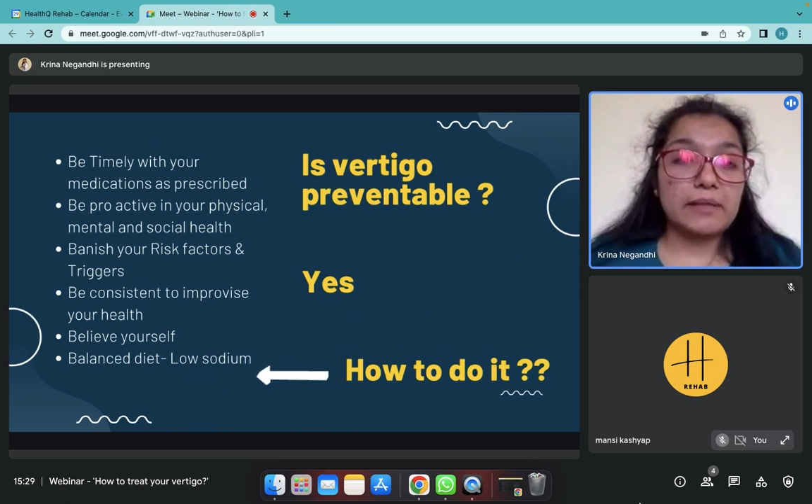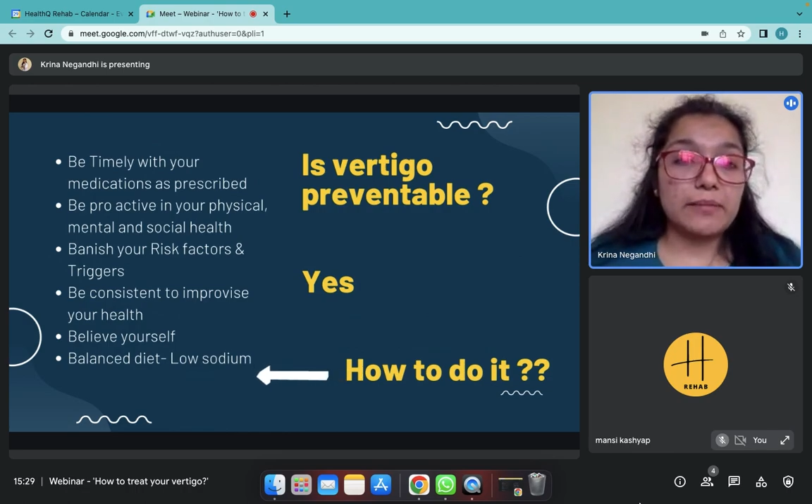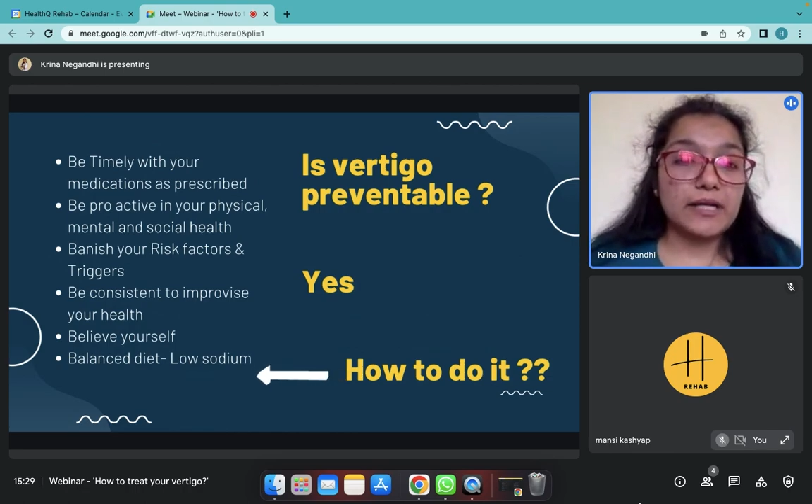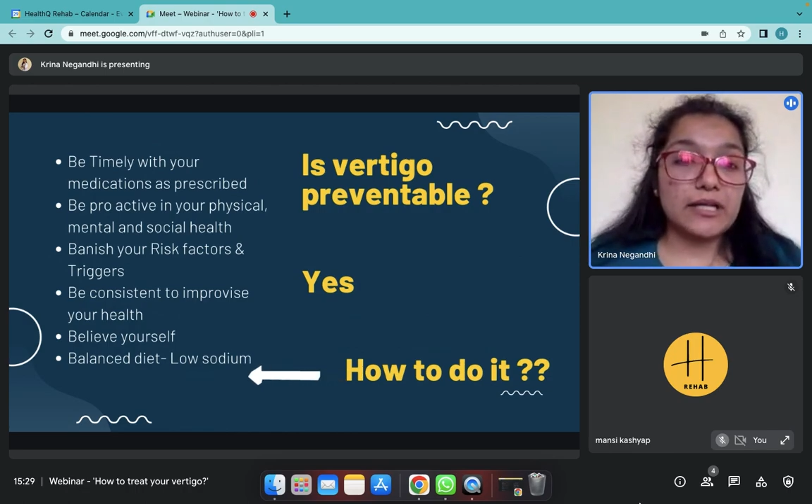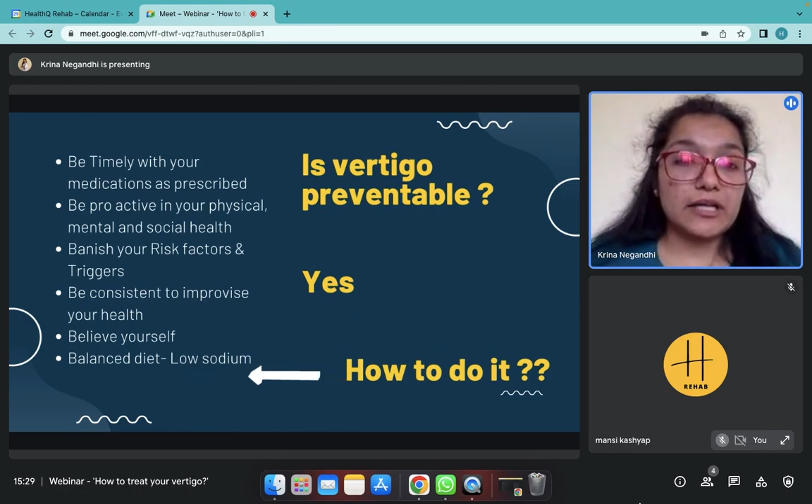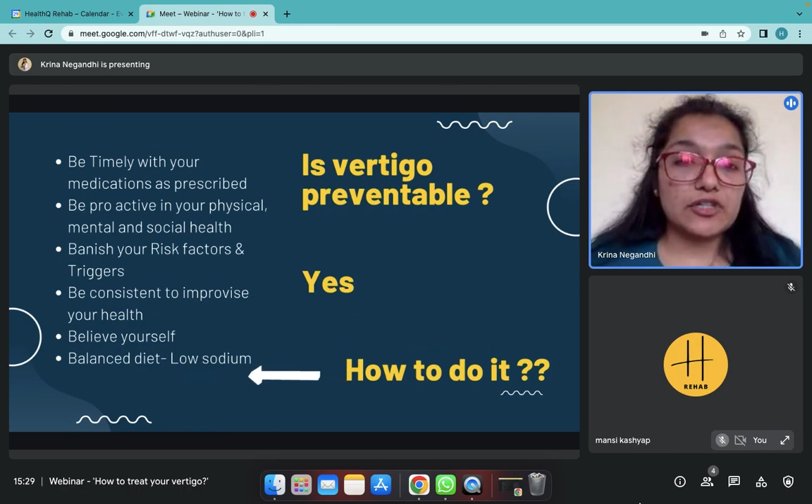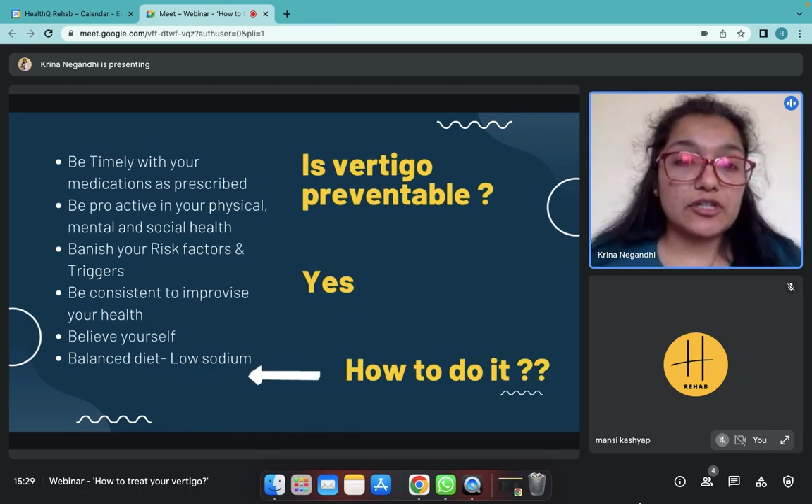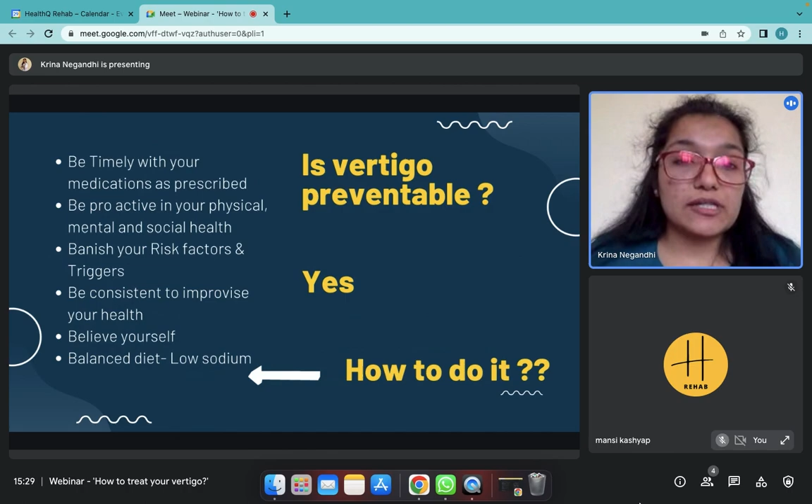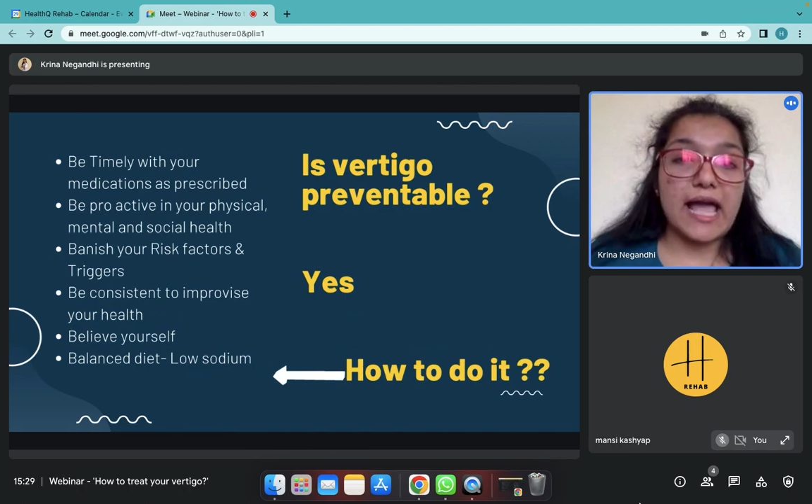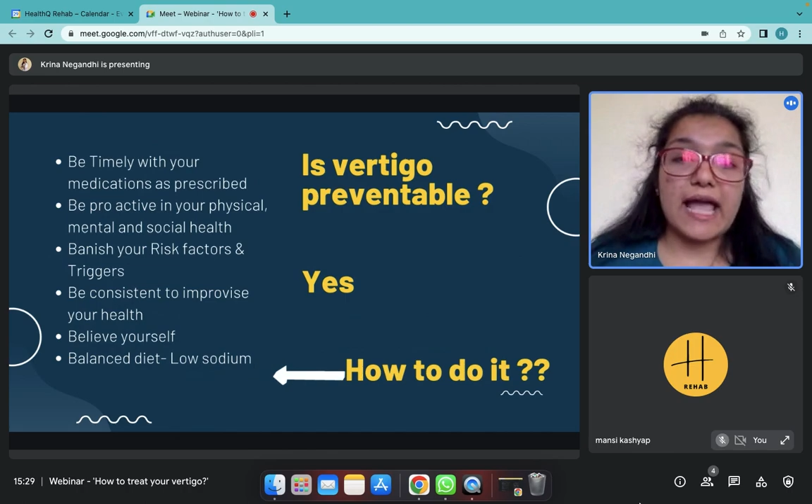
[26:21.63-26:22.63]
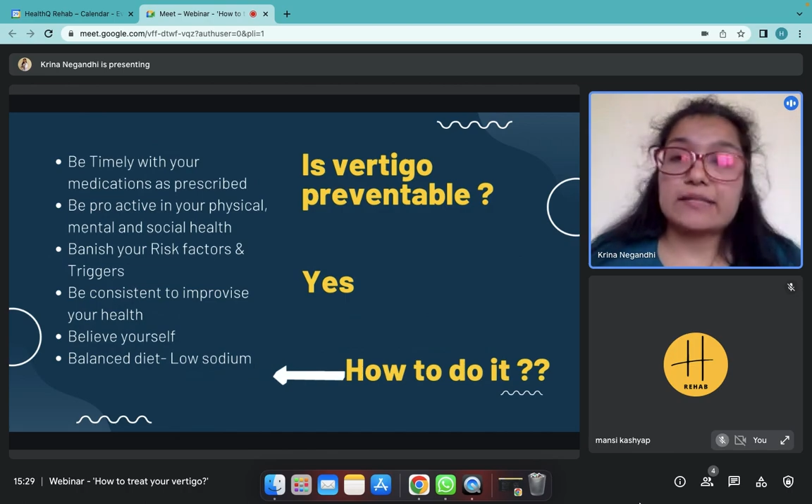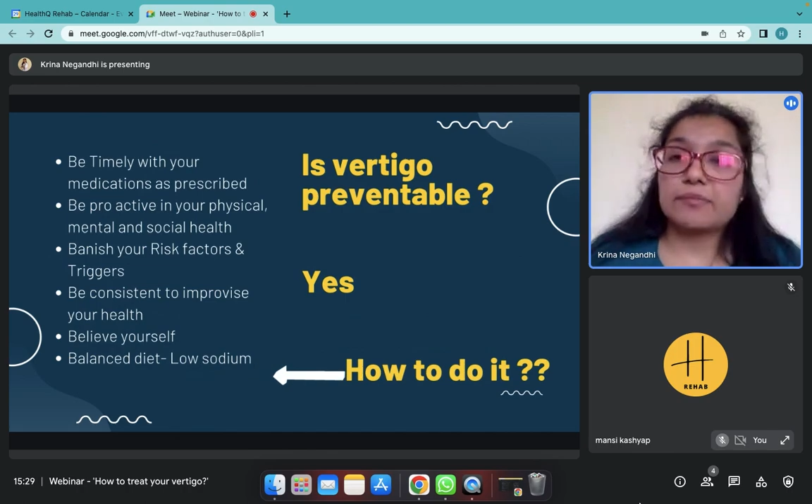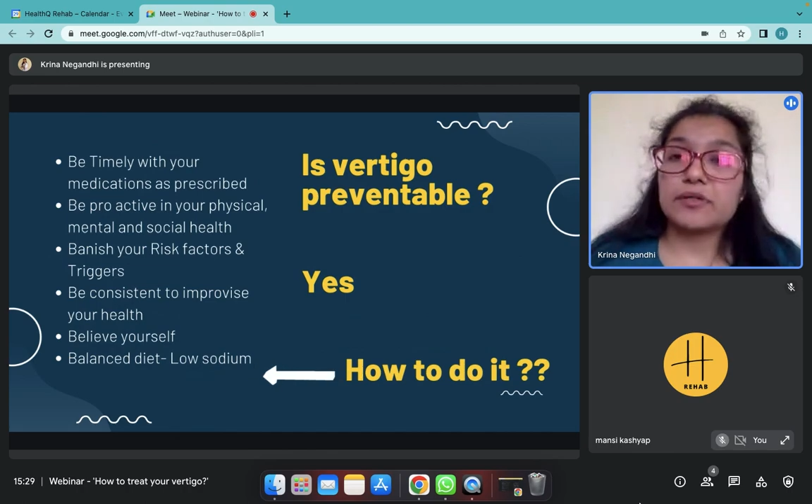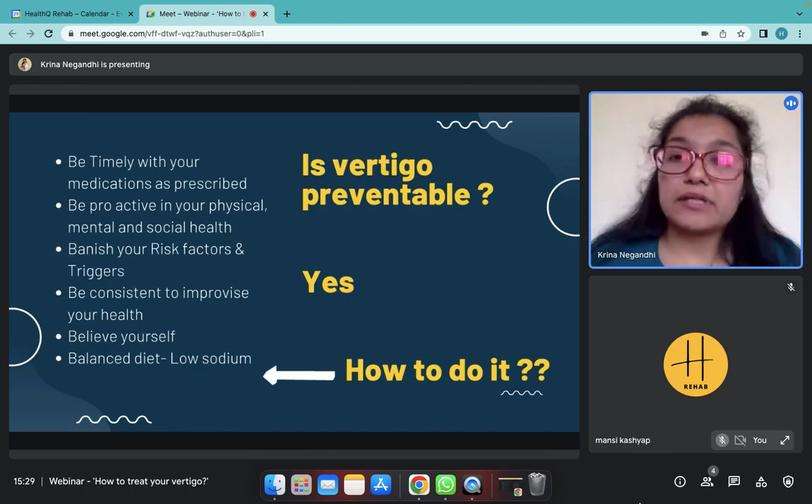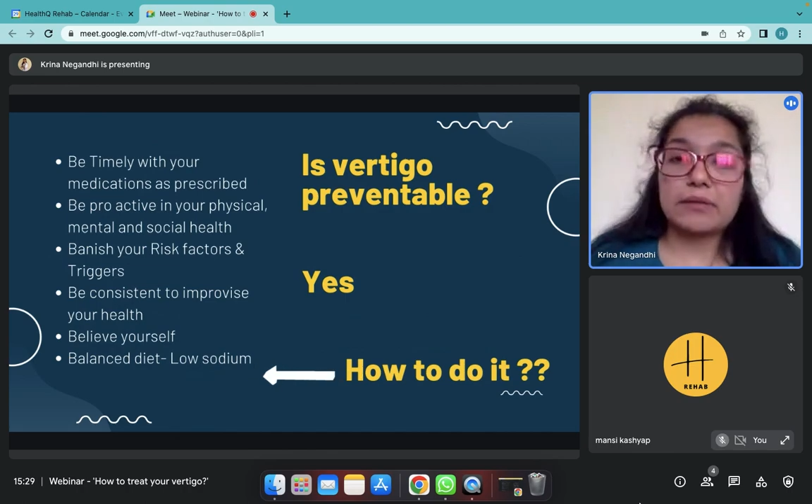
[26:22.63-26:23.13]
timely medications
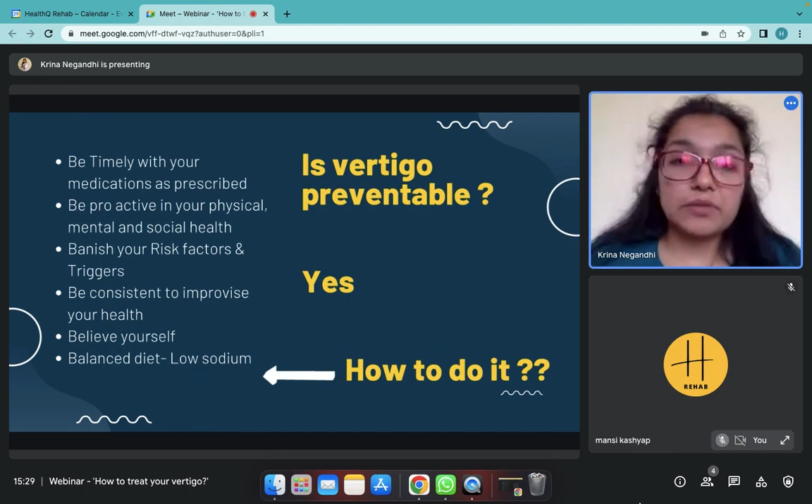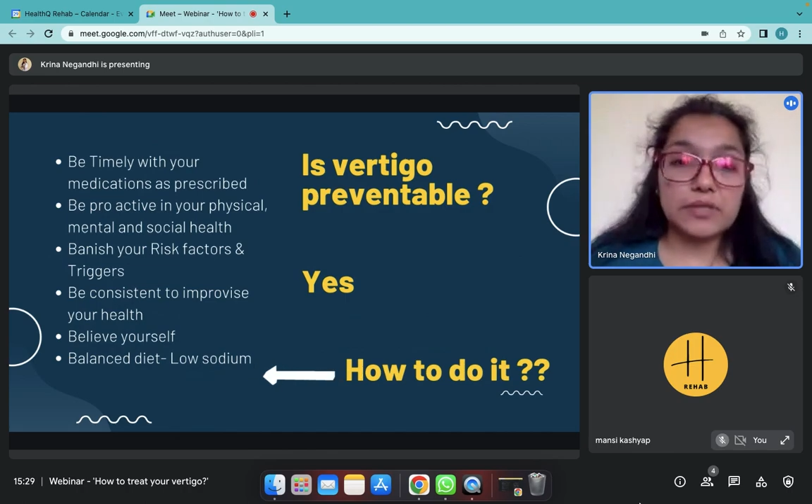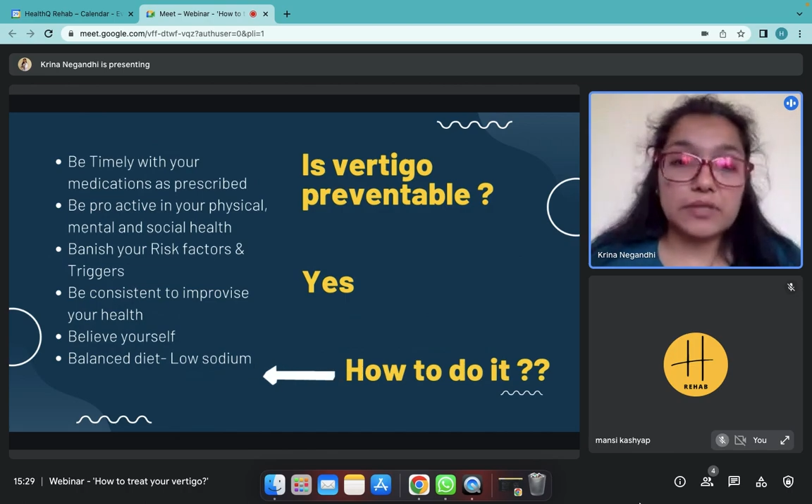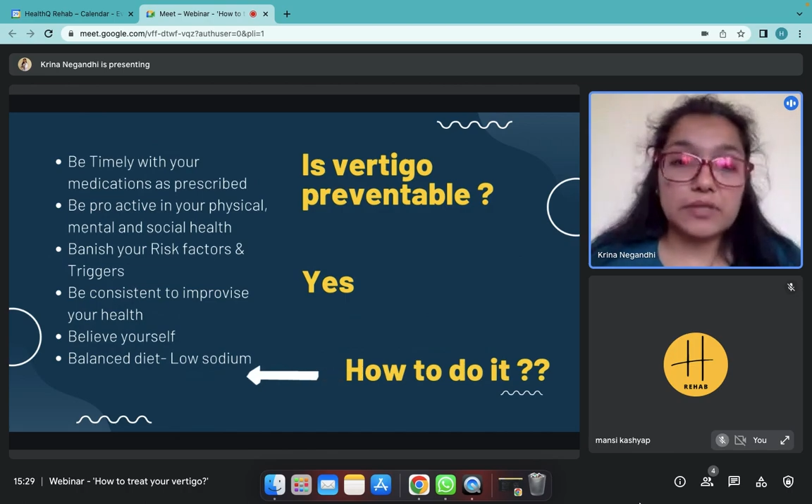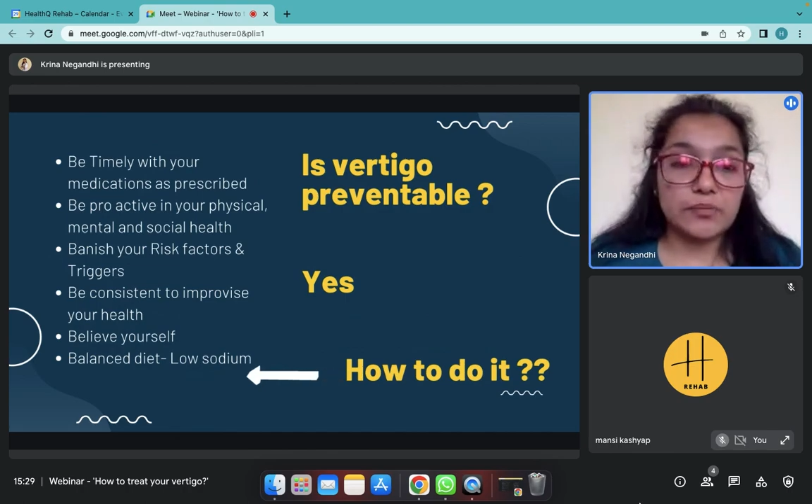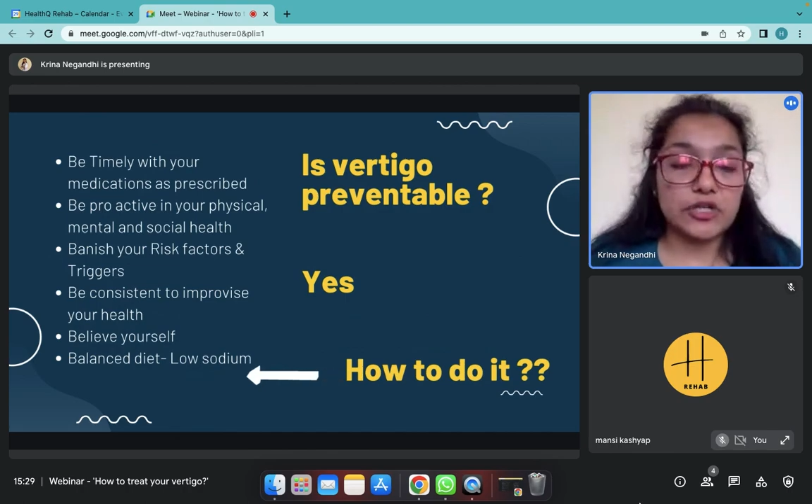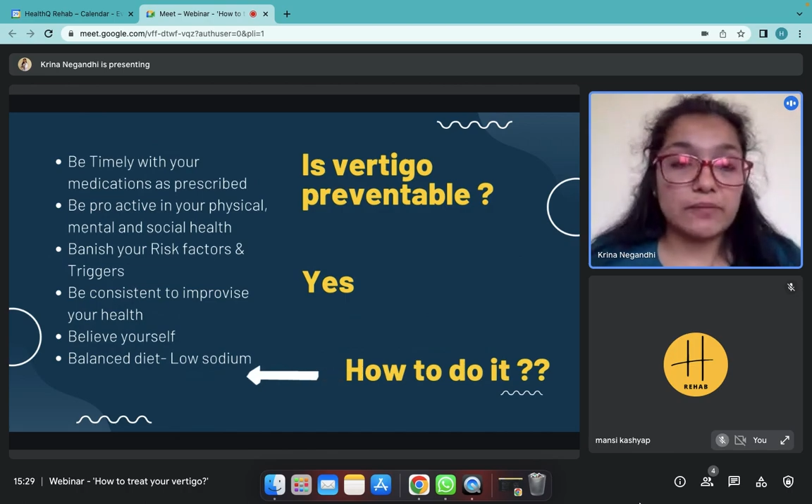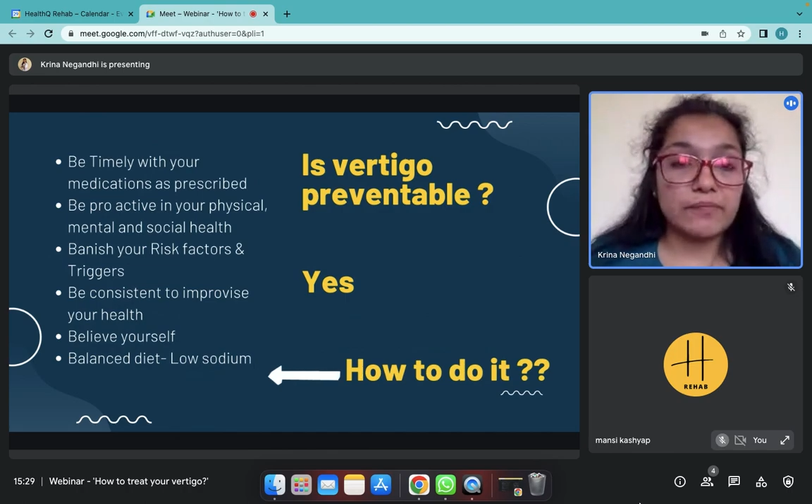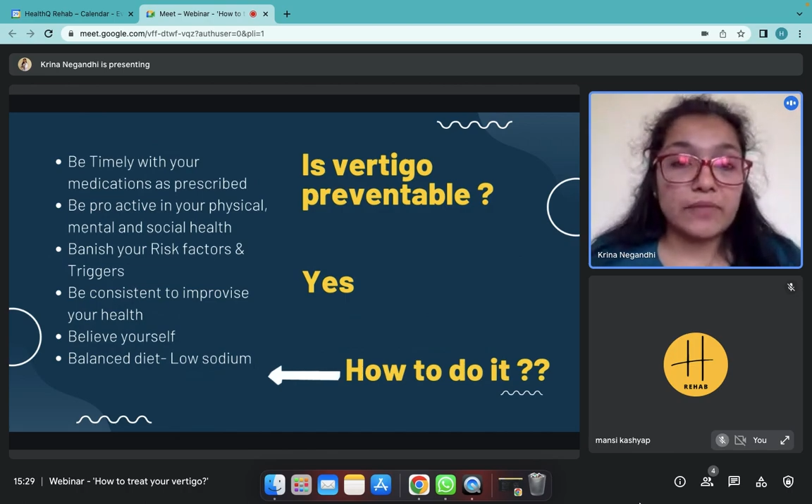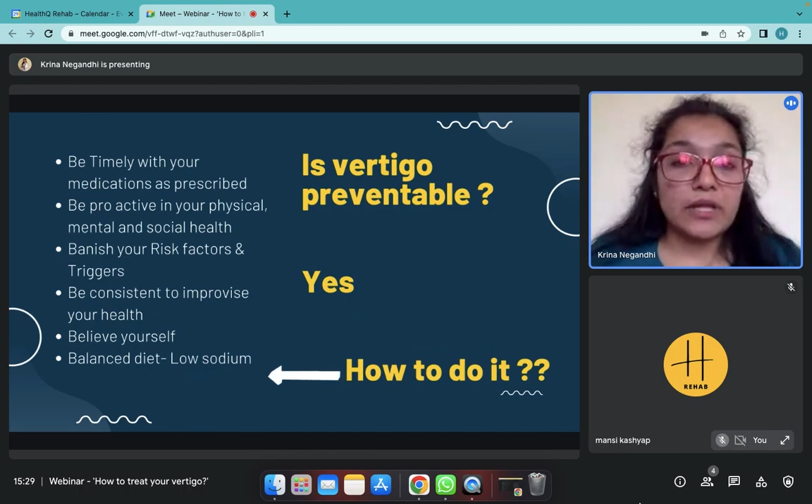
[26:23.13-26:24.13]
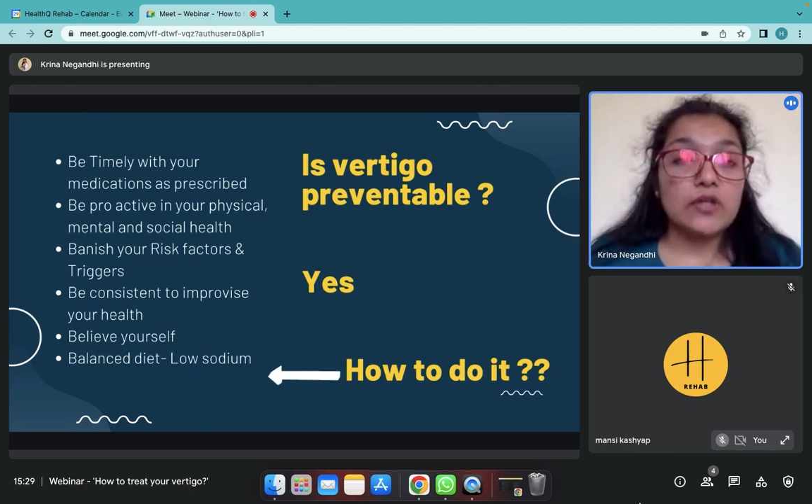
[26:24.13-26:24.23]
as per their prescription,